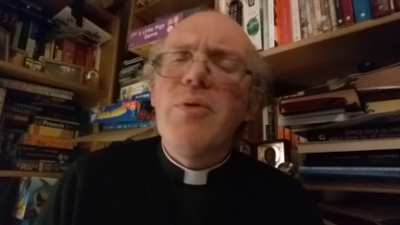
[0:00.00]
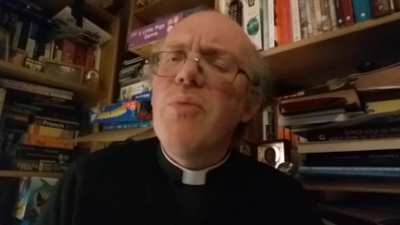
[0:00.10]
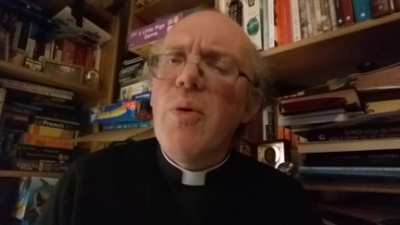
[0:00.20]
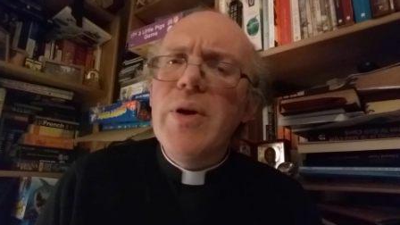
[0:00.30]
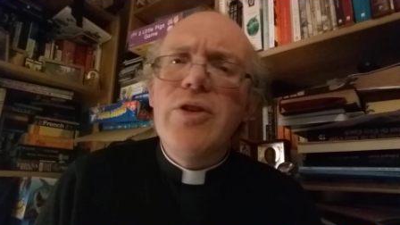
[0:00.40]
But
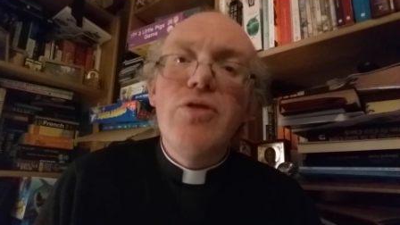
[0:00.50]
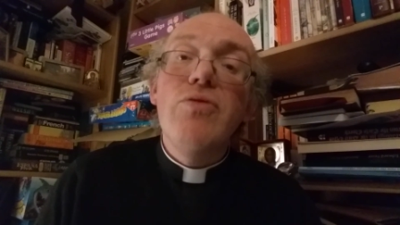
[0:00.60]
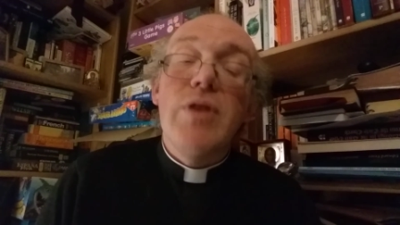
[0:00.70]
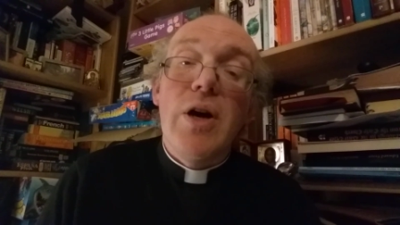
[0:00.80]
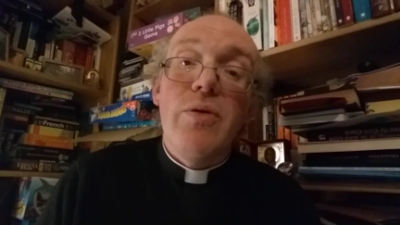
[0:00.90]
what we
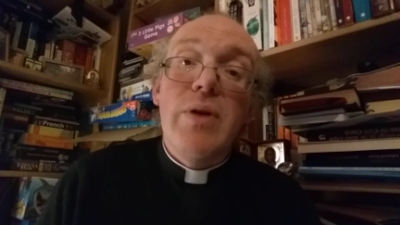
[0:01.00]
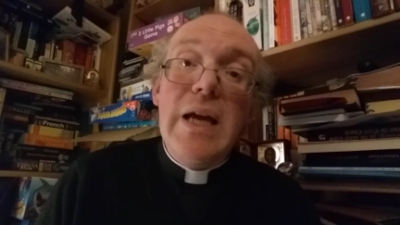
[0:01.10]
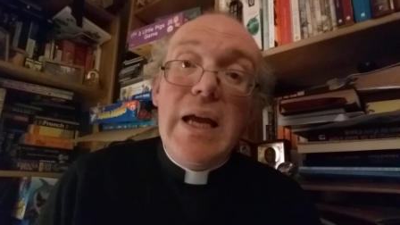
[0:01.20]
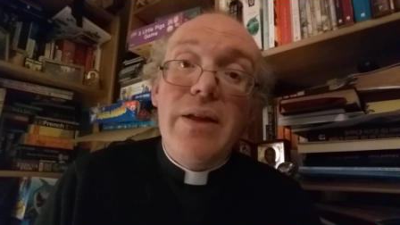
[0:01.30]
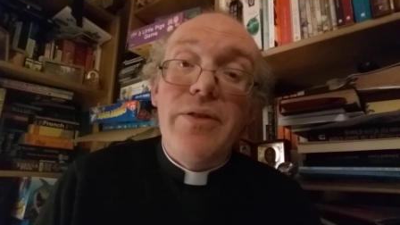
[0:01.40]
do know
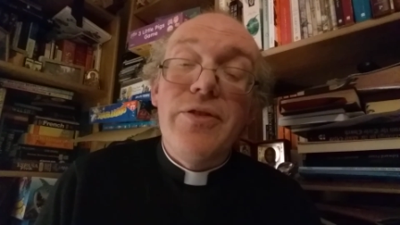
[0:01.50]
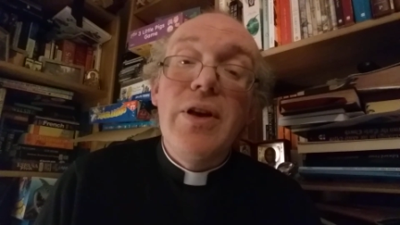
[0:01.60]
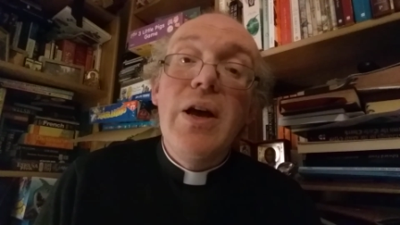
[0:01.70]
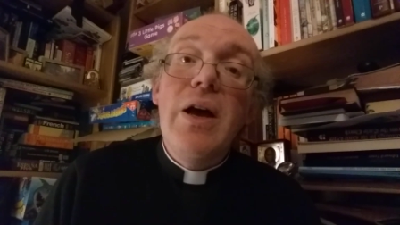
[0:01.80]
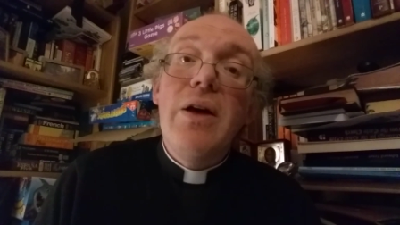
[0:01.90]
is
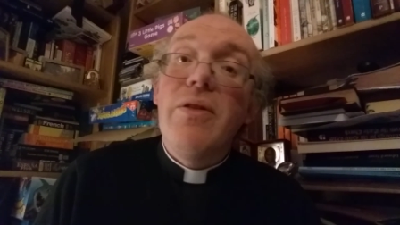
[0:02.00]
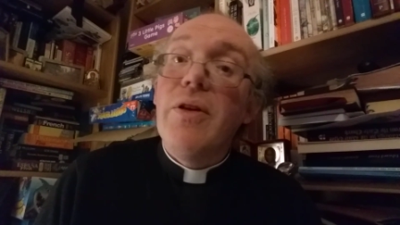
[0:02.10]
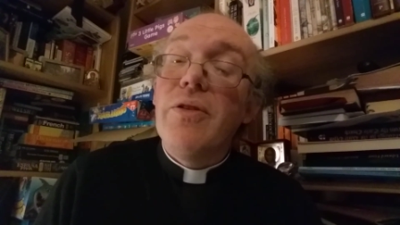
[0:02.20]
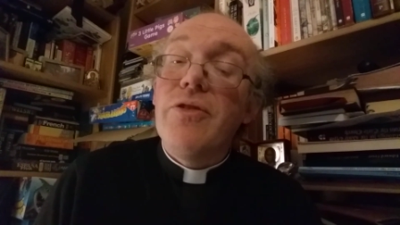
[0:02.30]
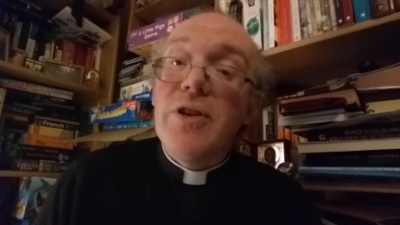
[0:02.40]

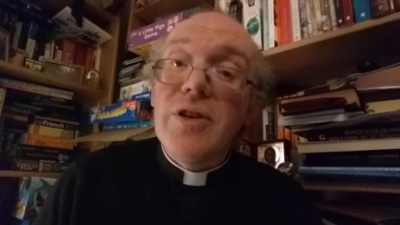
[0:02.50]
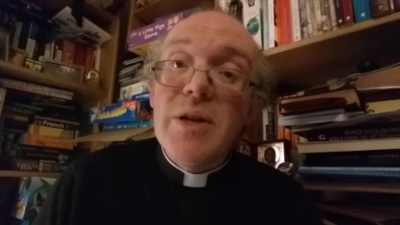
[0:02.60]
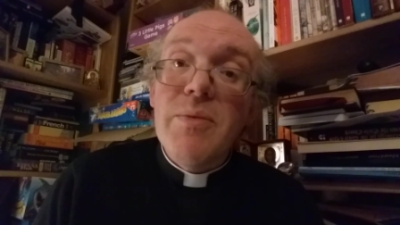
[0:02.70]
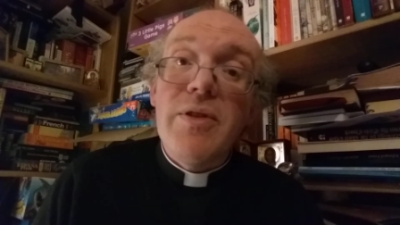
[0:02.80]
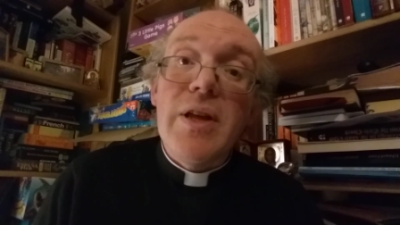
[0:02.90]
that St.
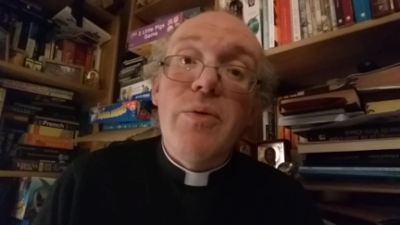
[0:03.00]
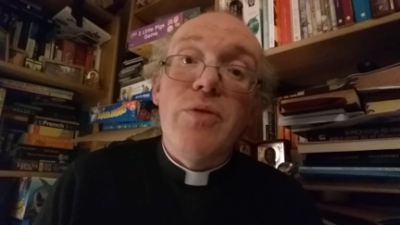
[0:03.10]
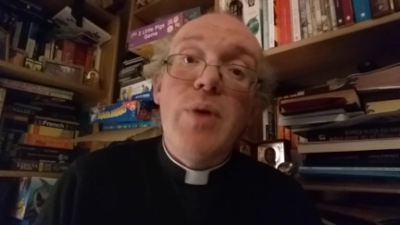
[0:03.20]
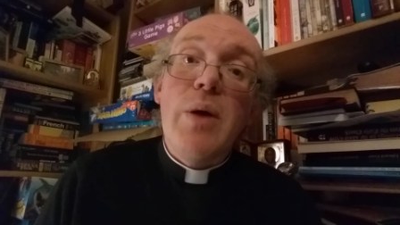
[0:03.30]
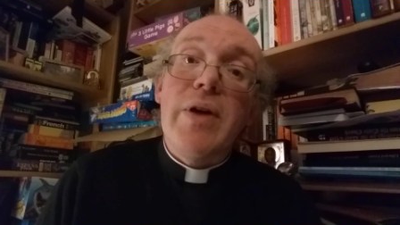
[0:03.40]
Timothy
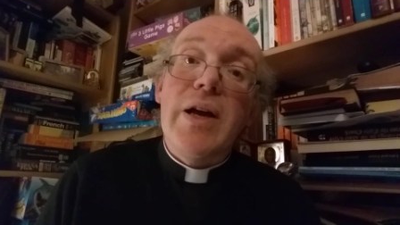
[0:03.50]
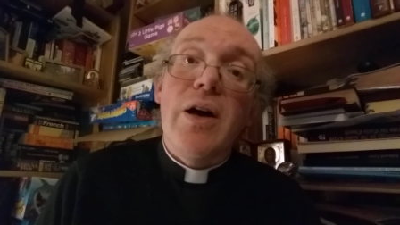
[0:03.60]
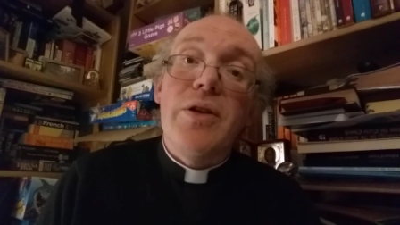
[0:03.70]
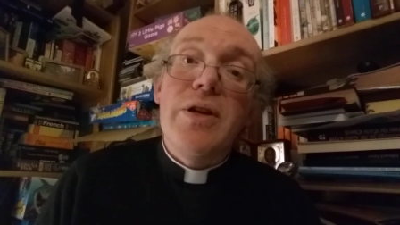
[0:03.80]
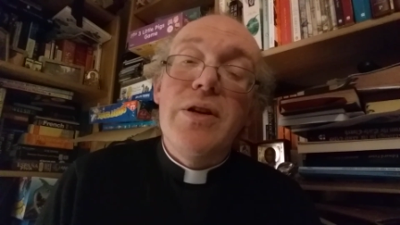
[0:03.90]
was well
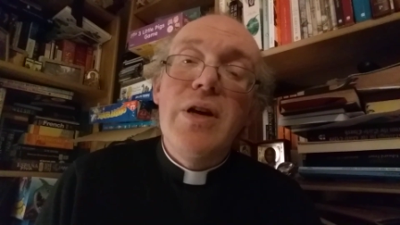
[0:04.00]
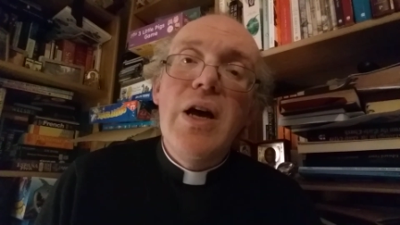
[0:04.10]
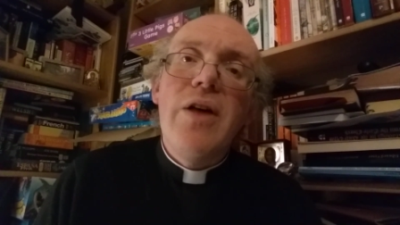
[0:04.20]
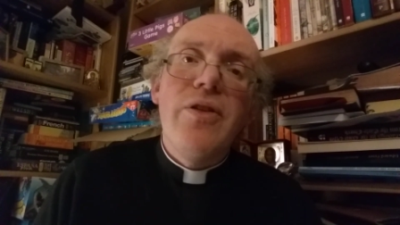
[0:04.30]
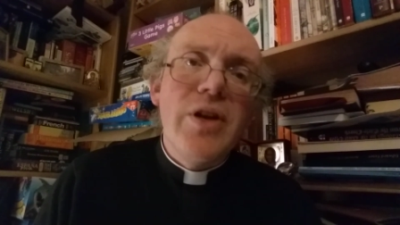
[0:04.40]
regarded,
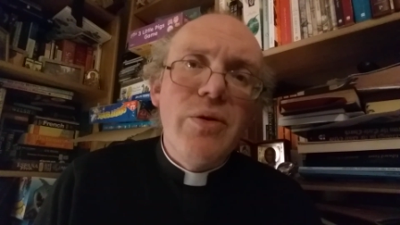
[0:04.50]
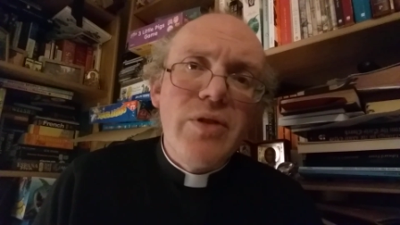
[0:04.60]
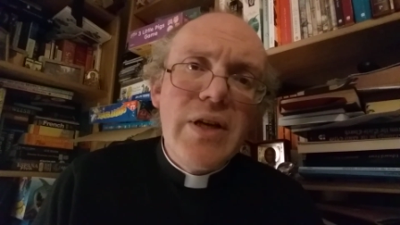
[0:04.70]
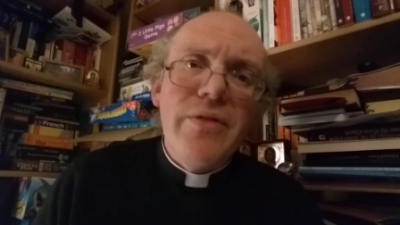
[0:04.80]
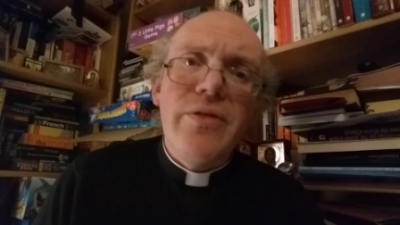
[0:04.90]
that he
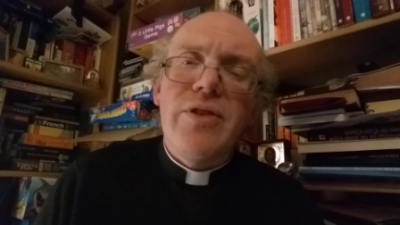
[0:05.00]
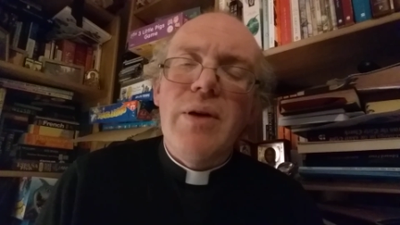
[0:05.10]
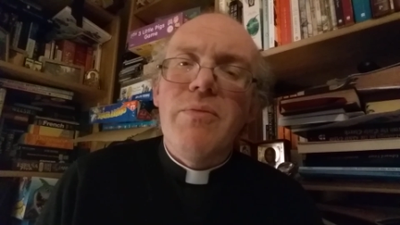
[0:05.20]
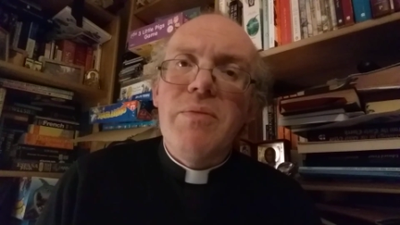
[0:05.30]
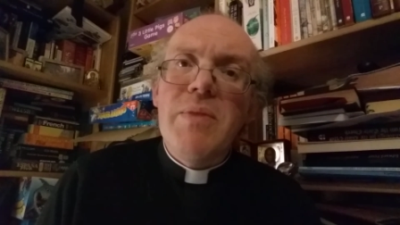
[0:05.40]
was given
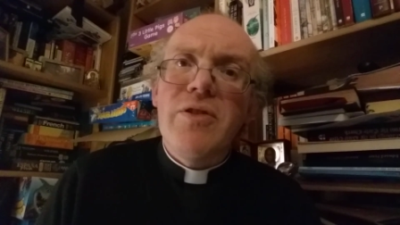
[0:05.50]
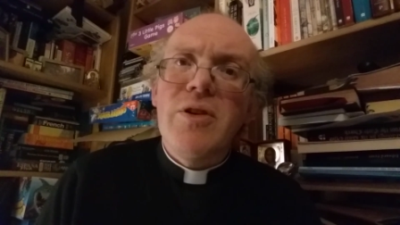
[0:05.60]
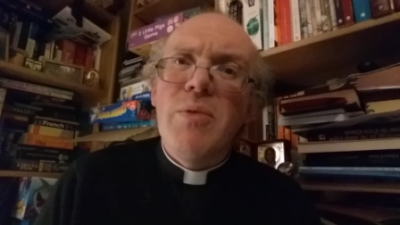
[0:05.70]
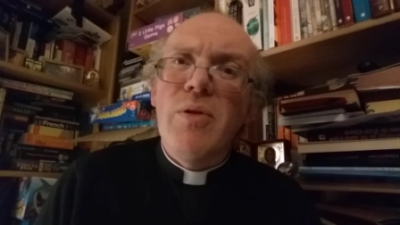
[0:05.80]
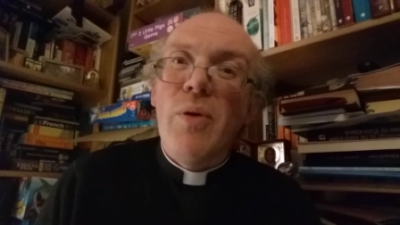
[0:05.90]
some
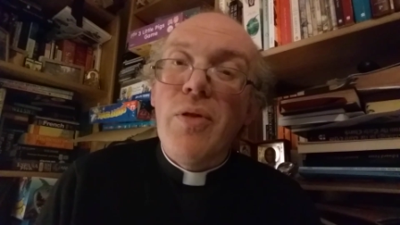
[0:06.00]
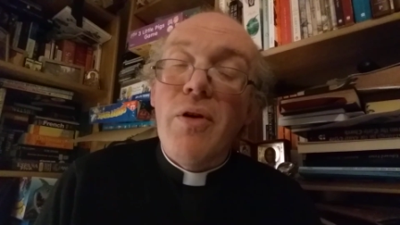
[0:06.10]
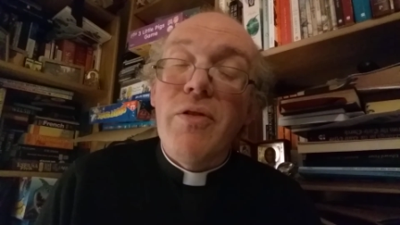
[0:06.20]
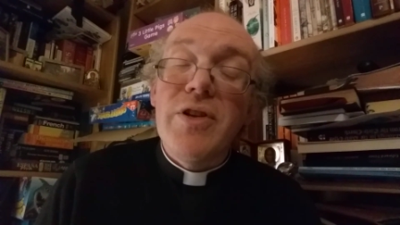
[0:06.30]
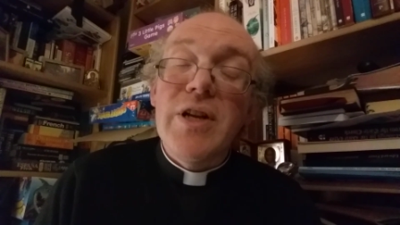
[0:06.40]
episcopal
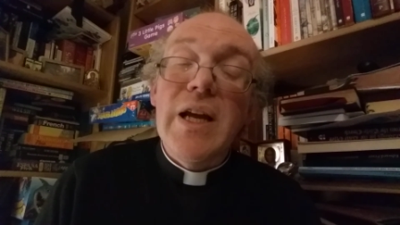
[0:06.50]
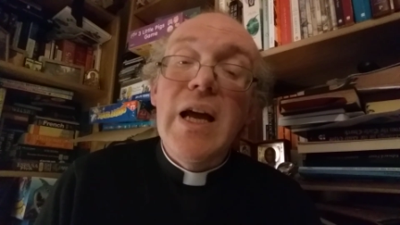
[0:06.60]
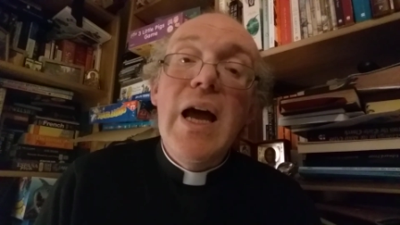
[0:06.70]
authority,